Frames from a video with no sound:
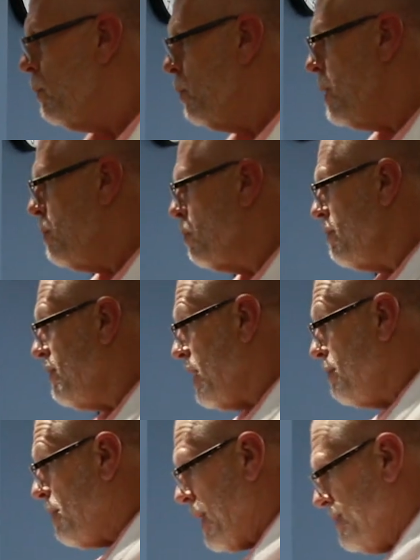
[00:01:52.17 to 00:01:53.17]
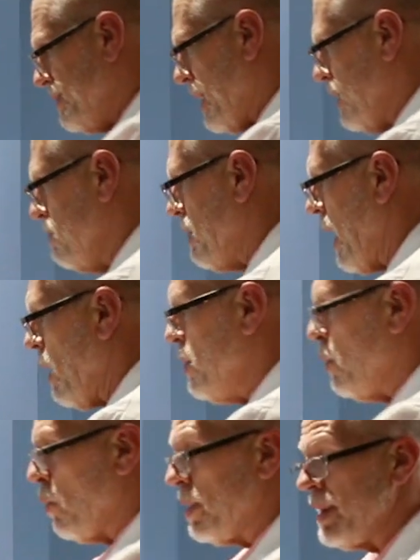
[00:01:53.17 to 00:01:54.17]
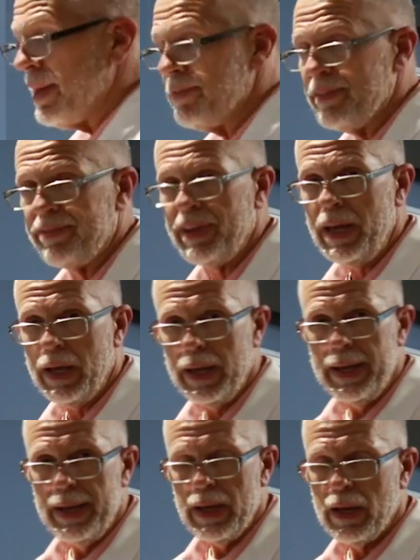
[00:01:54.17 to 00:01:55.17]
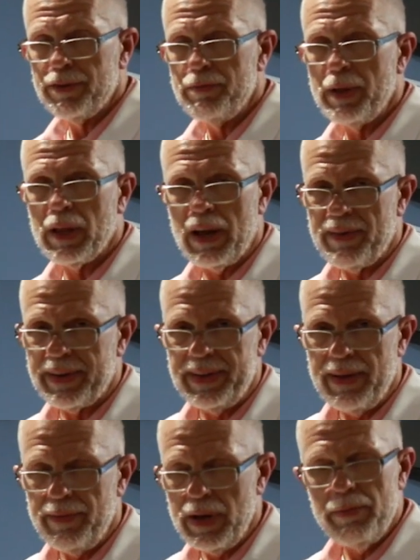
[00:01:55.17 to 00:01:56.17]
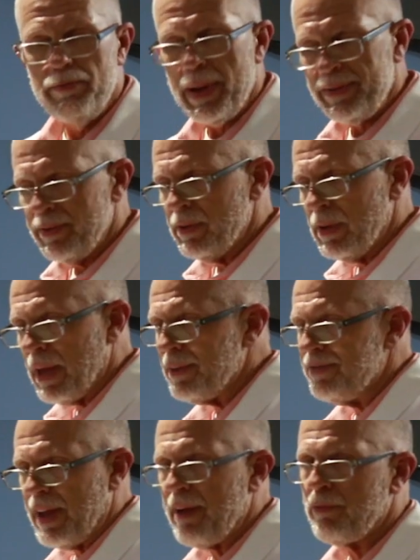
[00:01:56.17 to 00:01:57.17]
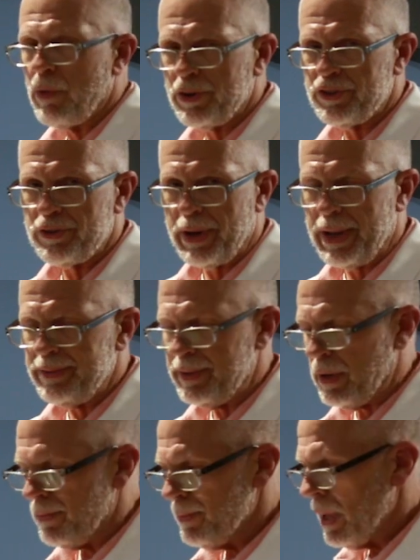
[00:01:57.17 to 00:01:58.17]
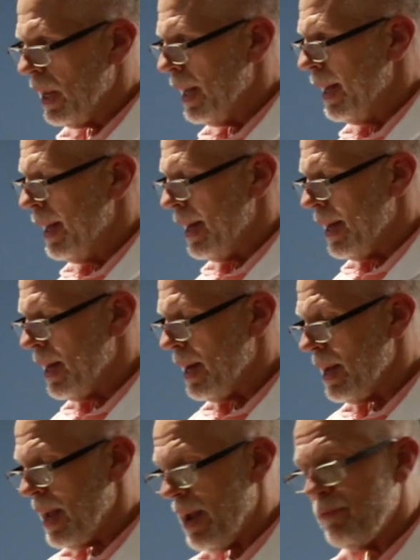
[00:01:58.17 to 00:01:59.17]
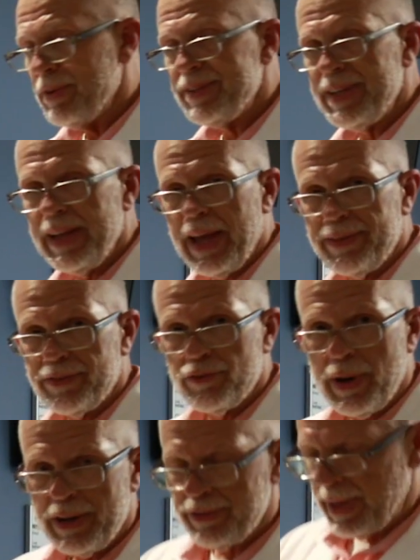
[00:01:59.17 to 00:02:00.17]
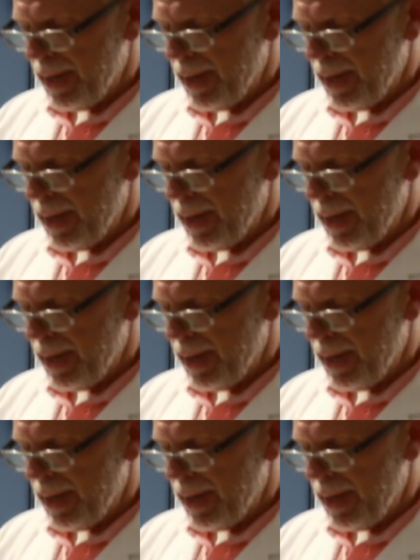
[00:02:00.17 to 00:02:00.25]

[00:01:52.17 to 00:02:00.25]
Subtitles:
We were very painstaking about how we organize the sink because there'll be a lot of activity. Basically, a lot of staff washing their hands here. Every sink has a trash